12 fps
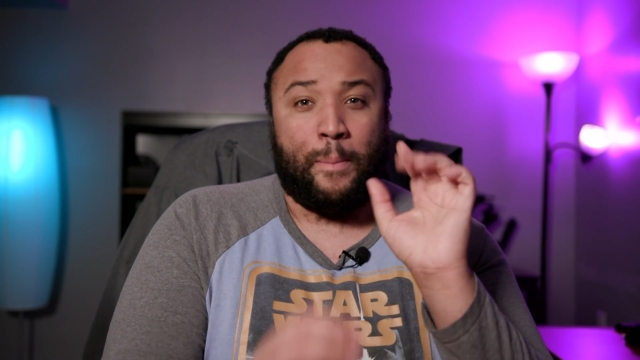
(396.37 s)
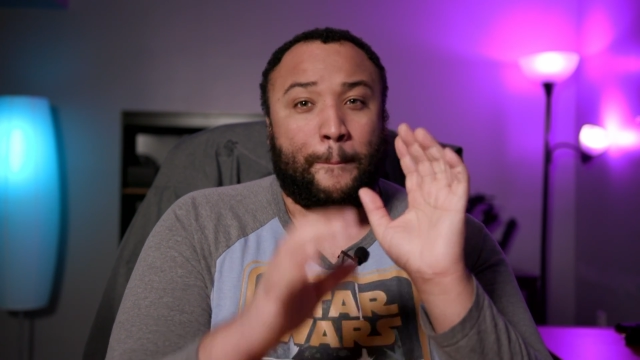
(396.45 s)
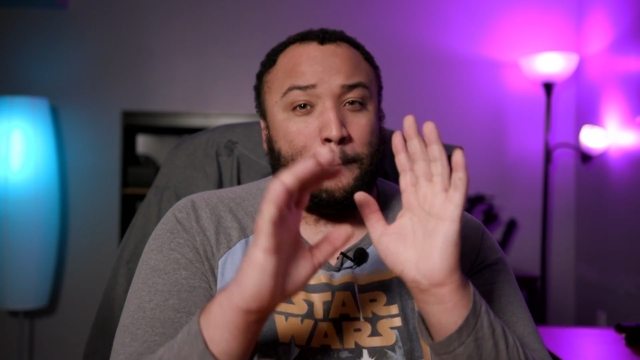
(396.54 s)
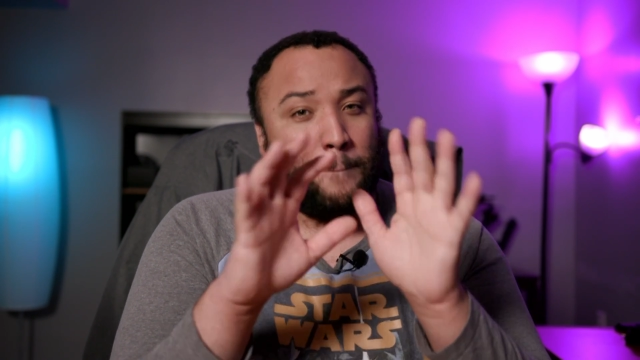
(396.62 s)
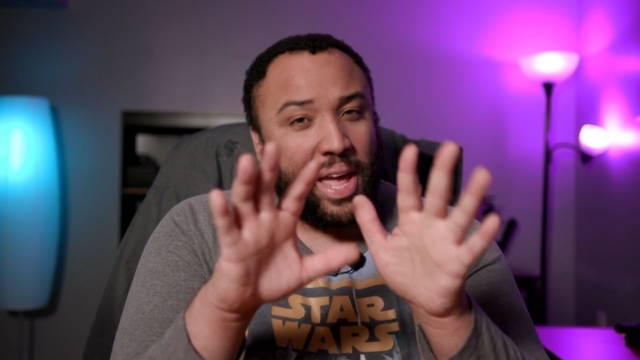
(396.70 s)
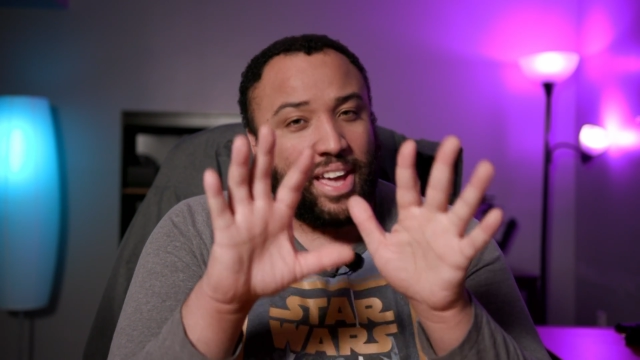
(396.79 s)

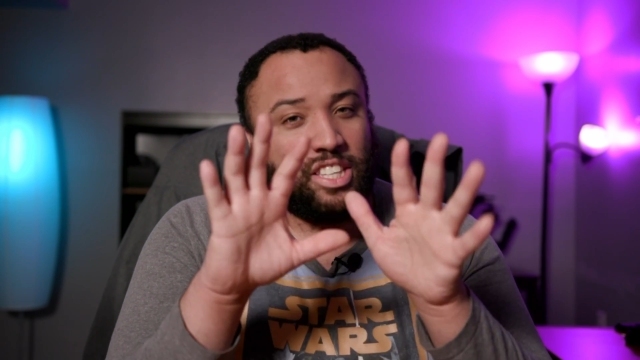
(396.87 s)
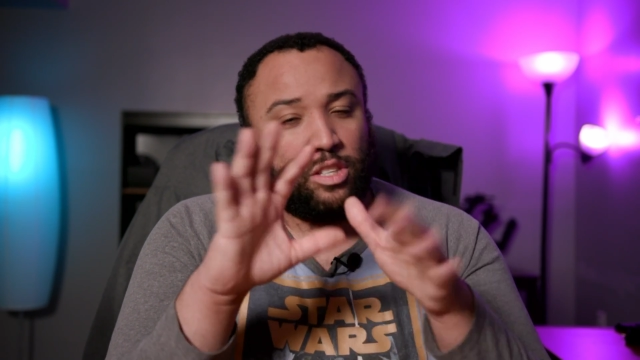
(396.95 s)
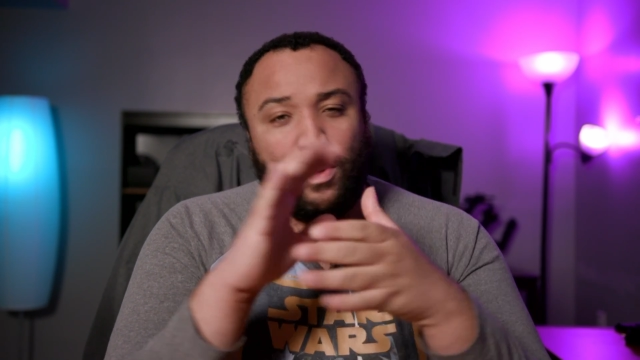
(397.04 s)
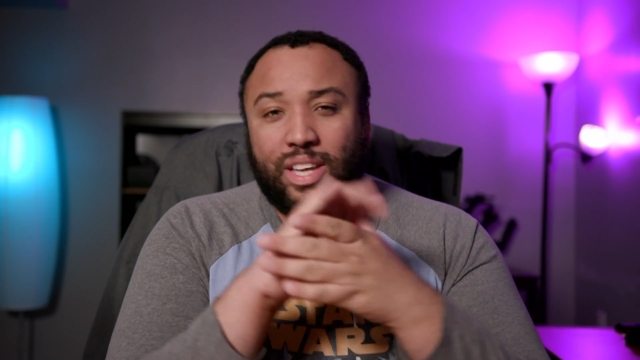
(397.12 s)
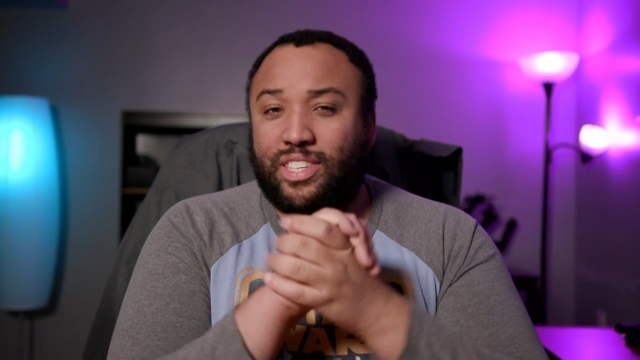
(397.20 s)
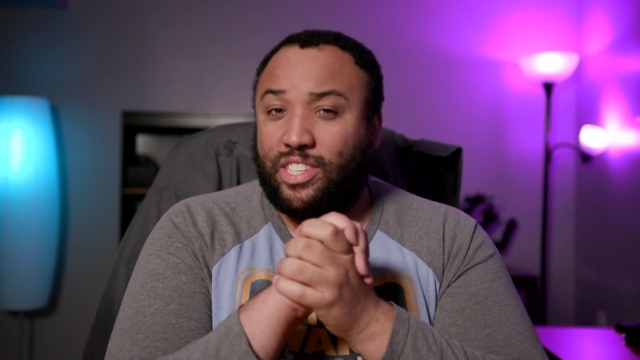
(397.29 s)
may
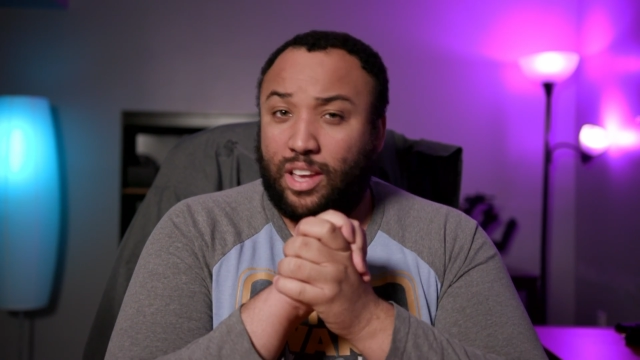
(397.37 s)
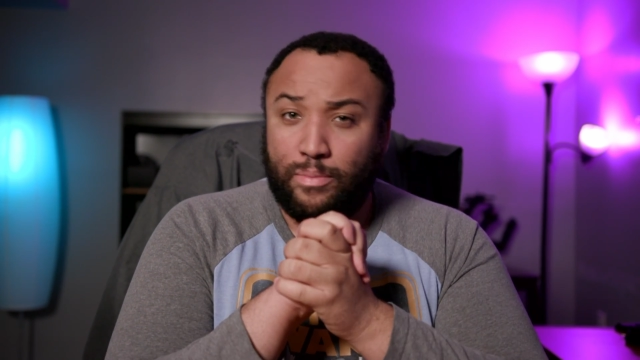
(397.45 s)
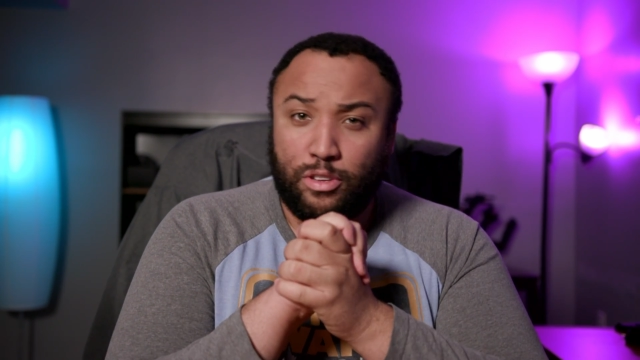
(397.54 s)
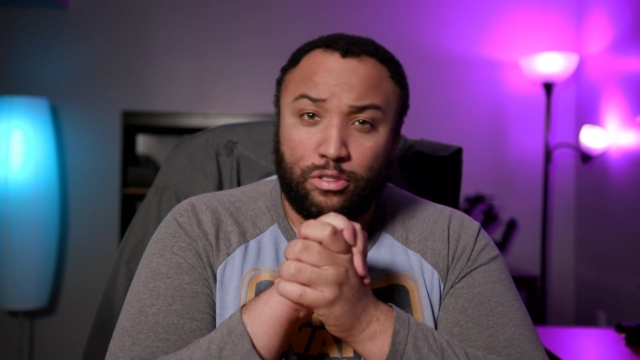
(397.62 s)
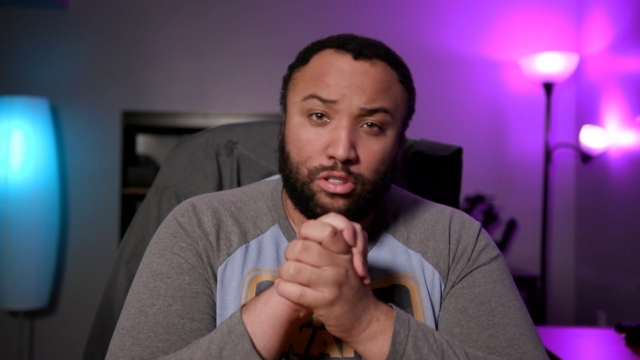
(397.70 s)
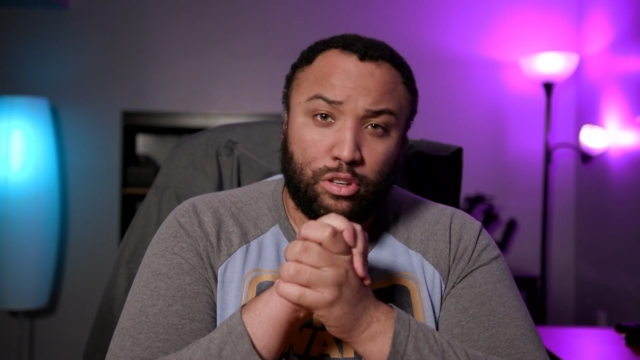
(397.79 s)
sway some
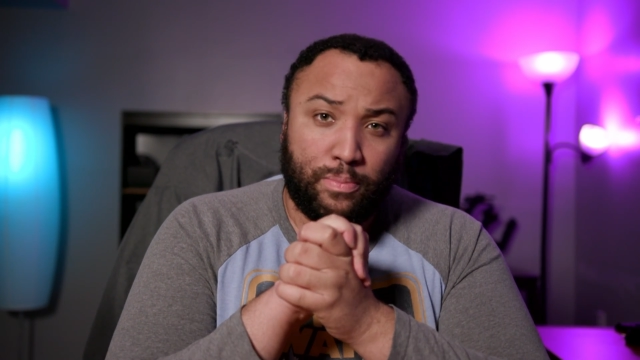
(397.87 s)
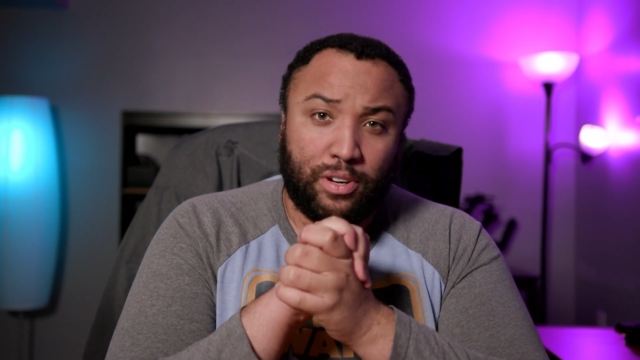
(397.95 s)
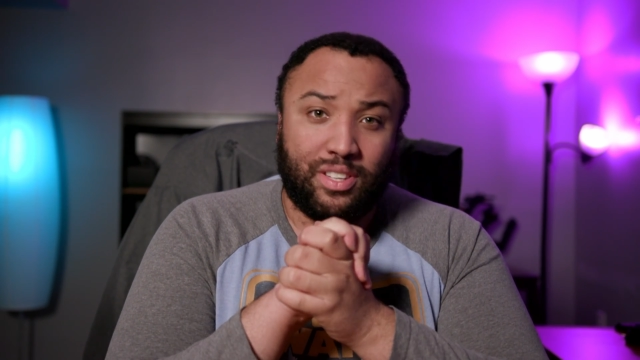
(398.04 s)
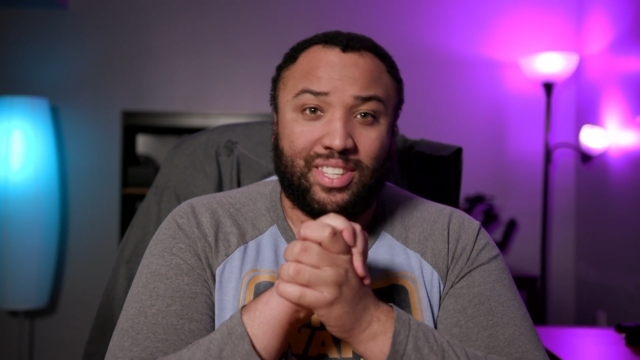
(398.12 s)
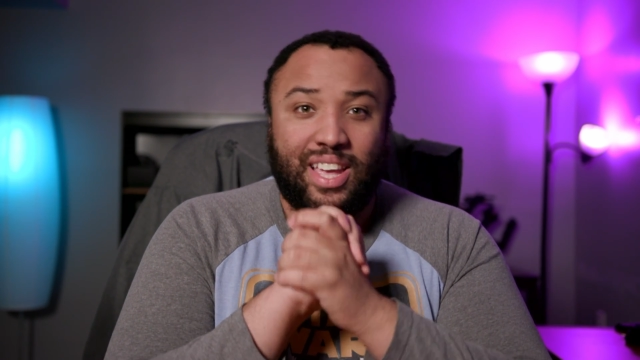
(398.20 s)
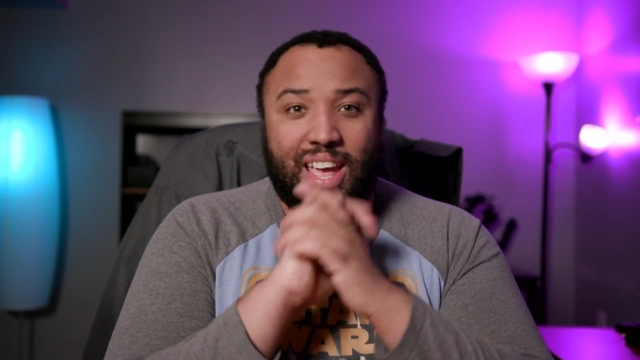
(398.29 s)

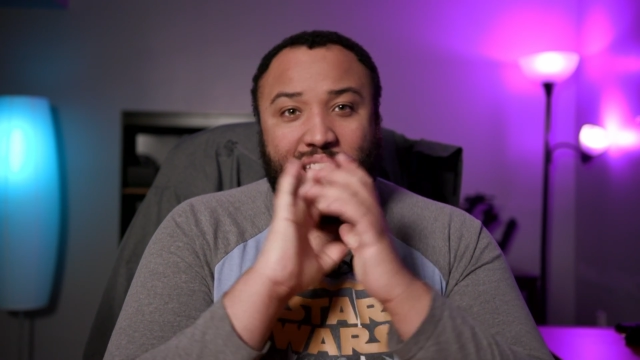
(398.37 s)
YouTubers